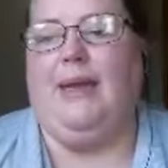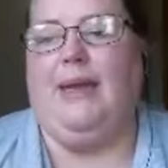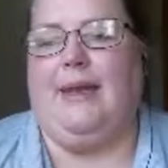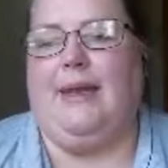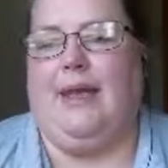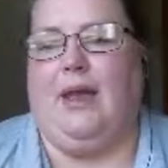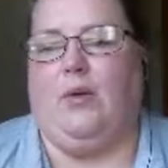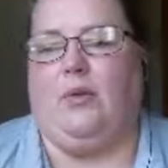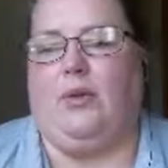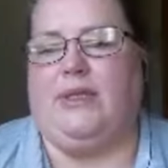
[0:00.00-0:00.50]

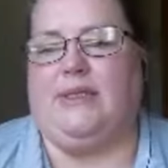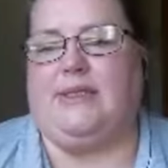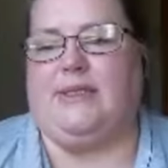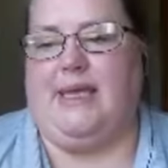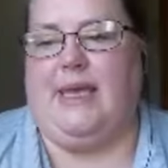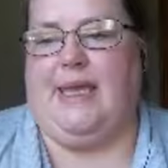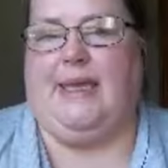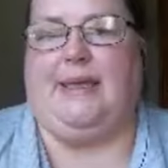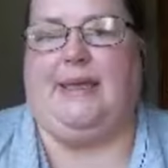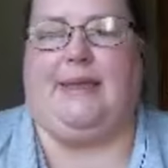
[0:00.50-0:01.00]
Now, in
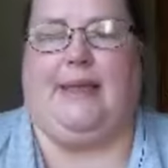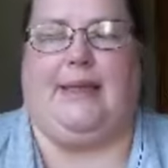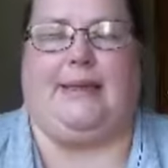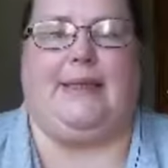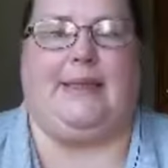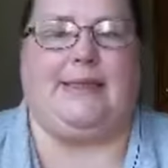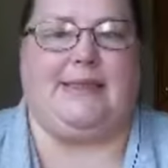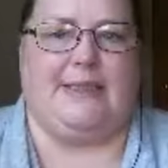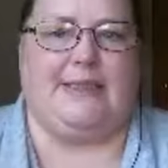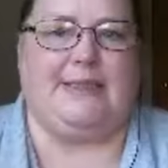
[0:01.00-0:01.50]
saying that,
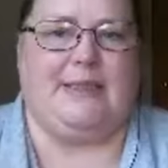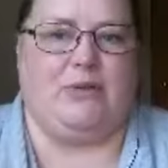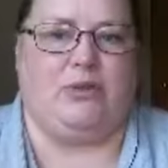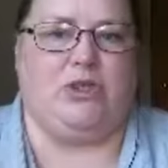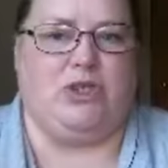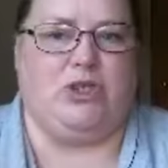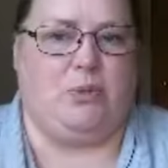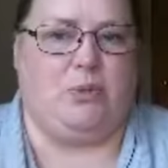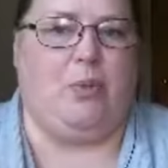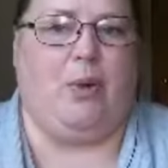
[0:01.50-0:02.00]
let's get down
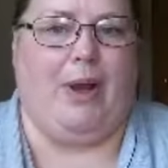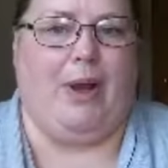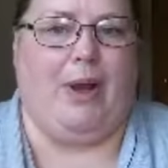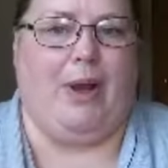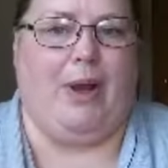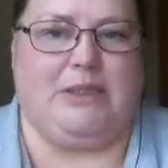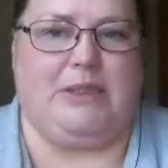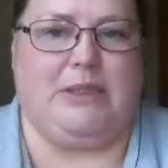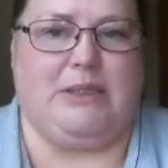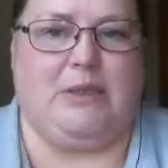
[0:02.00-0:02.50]
to some
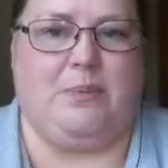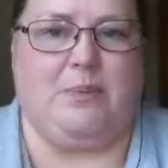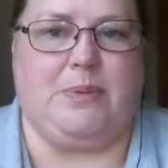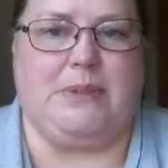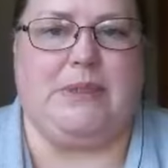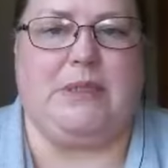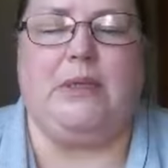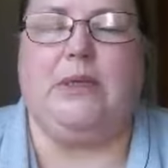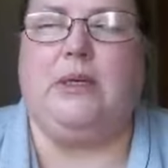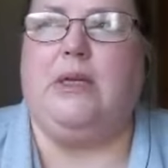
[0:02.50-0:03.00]
practical
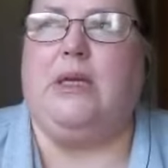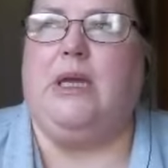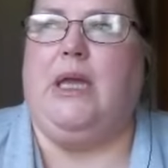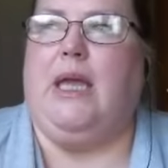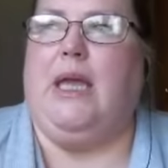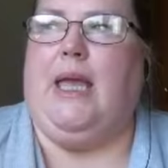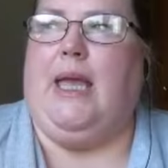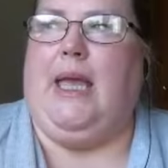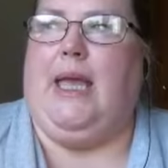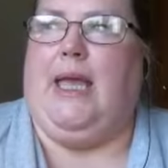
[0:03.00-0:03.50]
tips
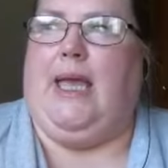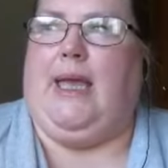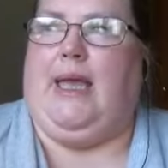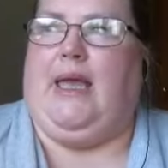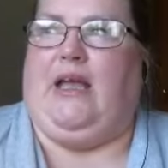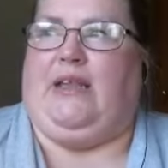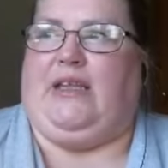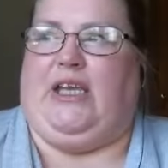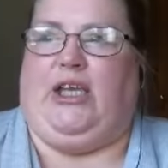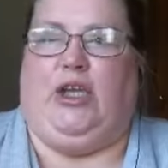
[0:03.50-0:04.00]

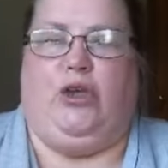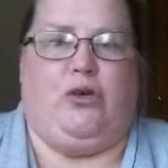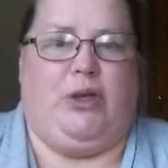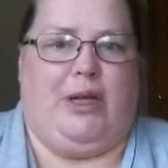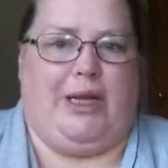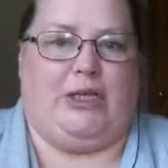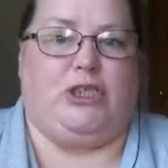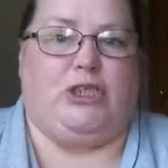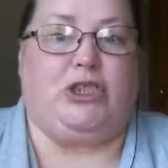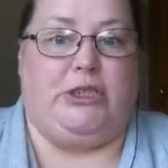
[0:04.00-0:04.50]
that you
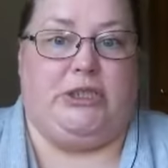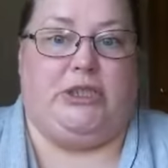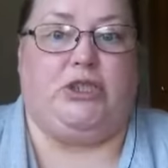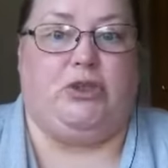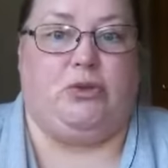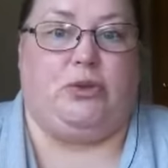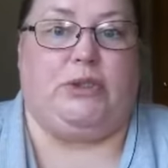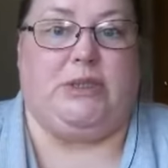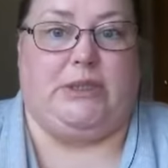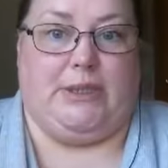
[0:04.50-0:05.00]
can actually
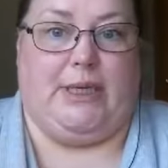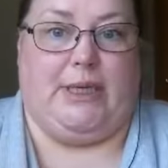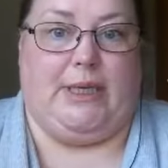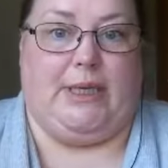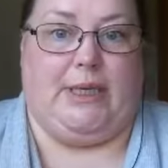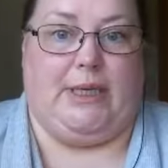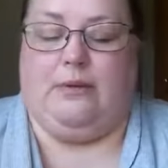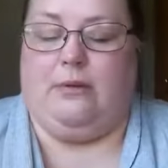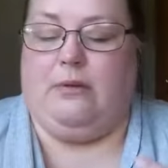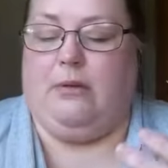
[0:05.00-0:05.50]
do
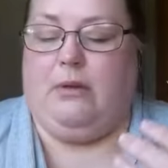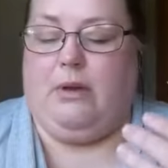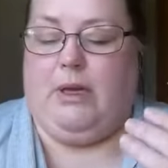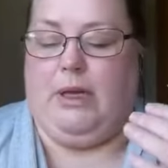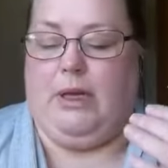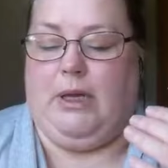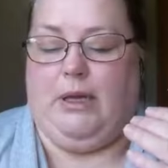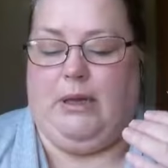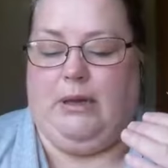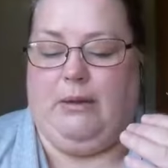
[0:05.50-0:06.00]
today.
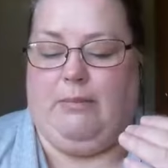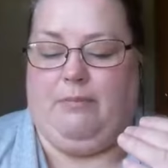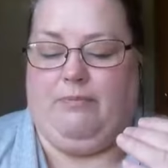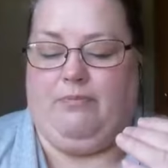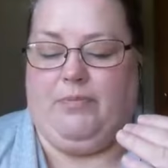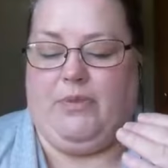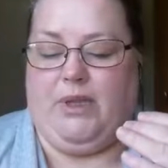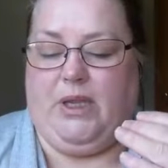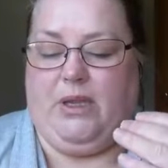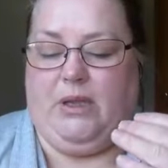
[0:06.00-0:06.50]

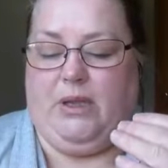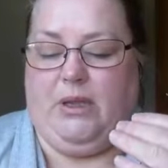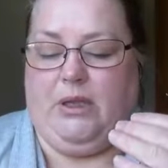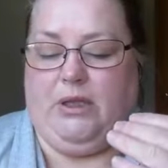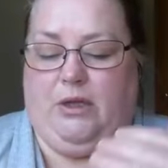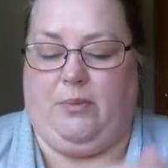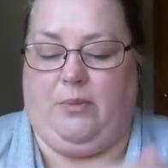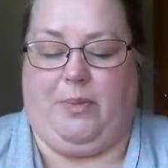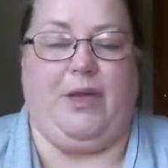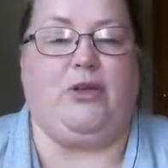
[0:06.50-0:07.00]

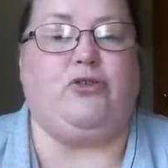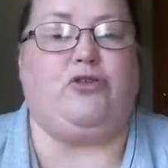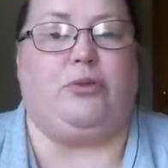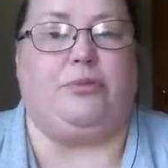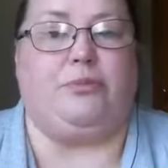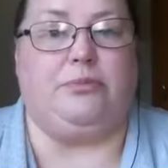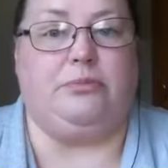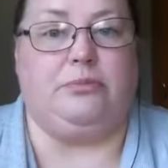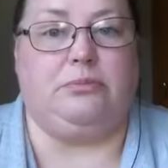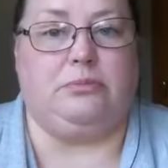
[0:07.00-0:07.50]
Your
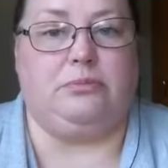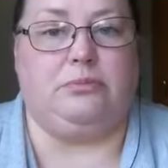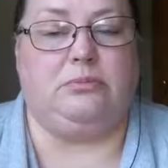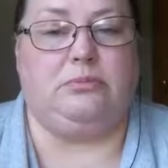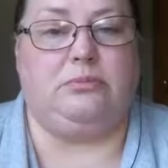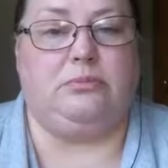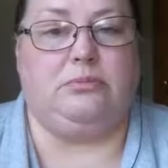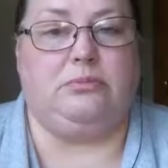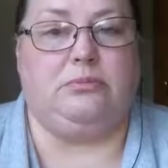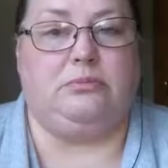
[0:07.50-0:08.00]
bedroom,
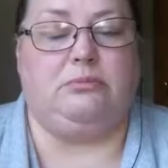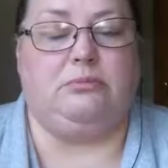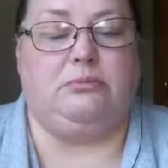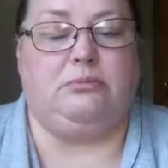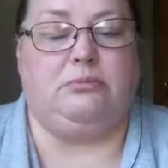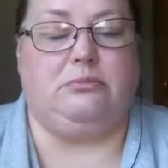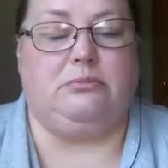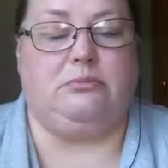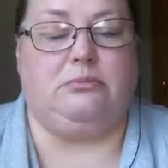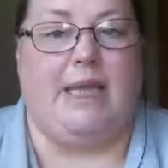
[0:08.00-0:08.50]

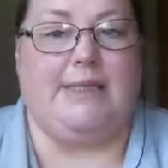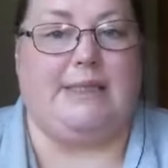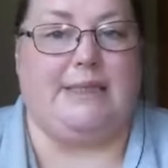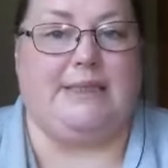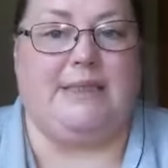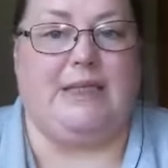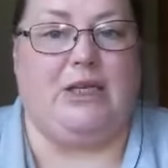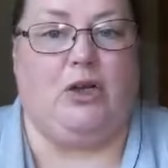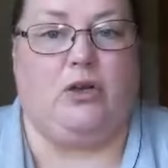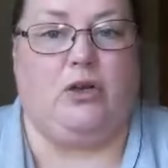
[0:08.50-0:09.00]
is it
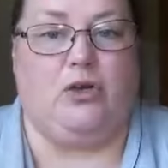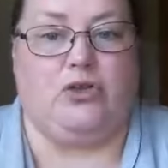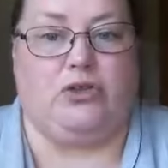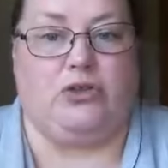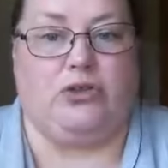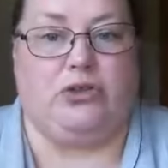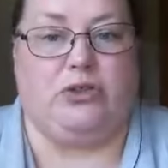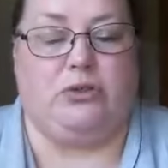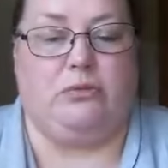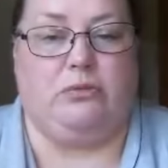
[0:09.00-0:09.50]

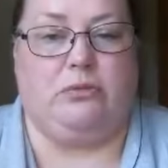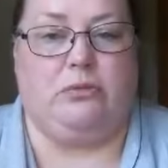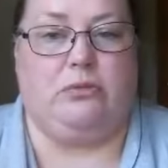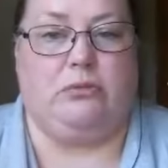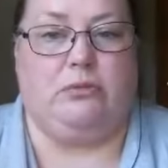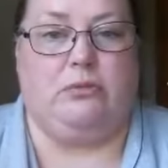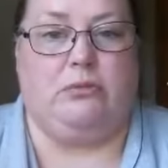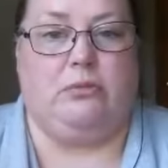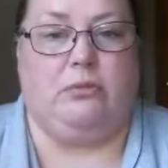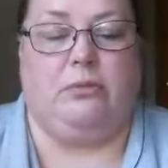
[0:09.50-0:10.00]
decluttered?
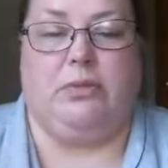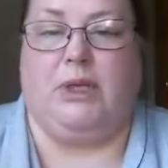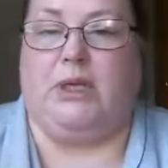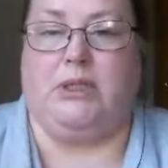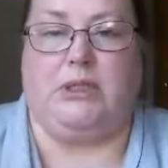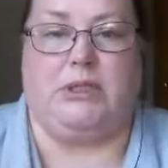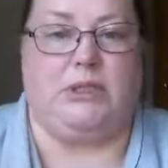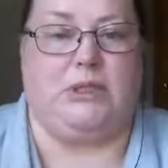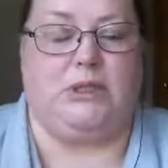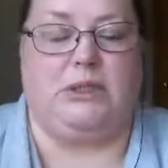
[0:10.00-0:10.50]

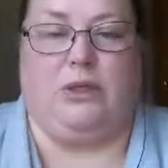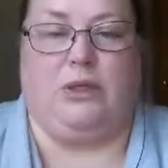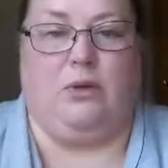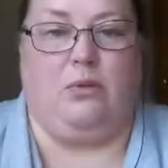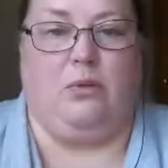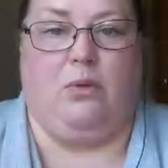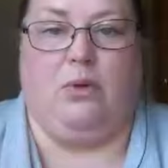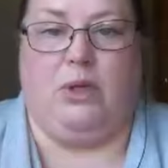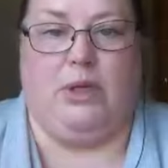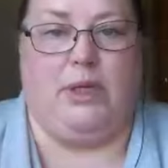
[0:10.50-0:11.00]
Because,
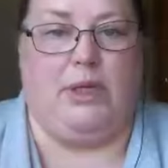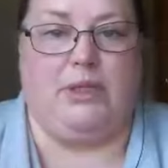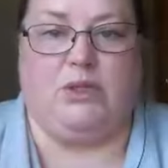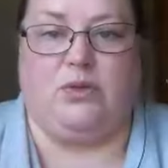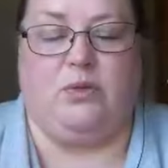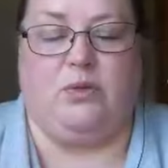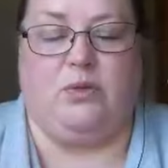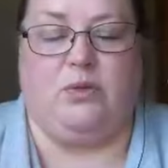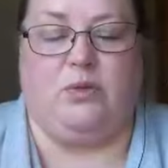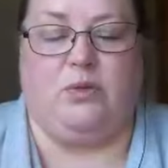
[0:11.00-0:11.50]
walking into
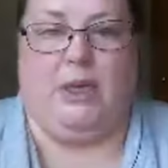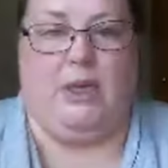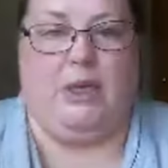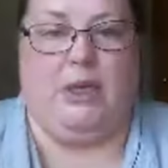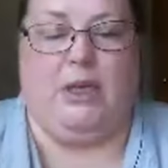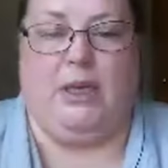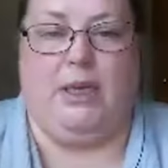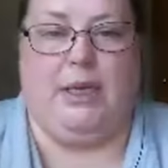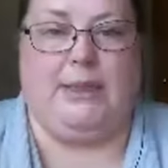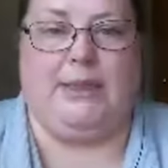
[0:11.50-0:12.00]
a
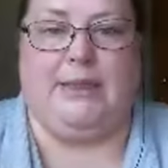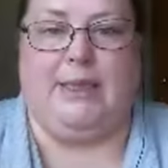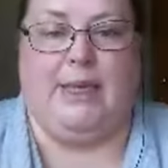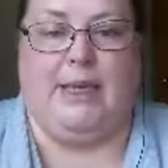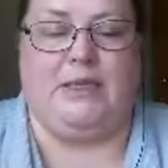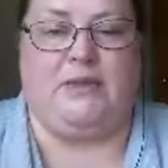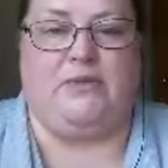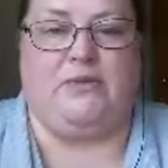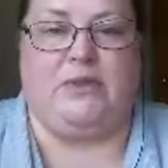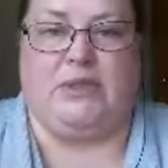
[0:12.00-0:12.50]
in at the end
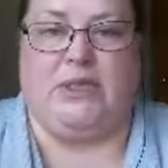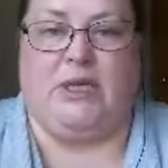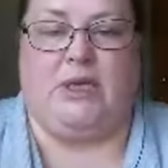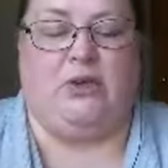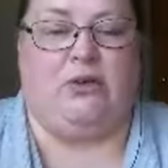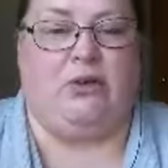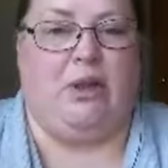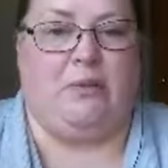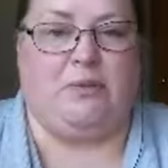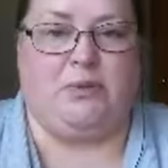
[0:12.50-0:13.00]
of the day, you're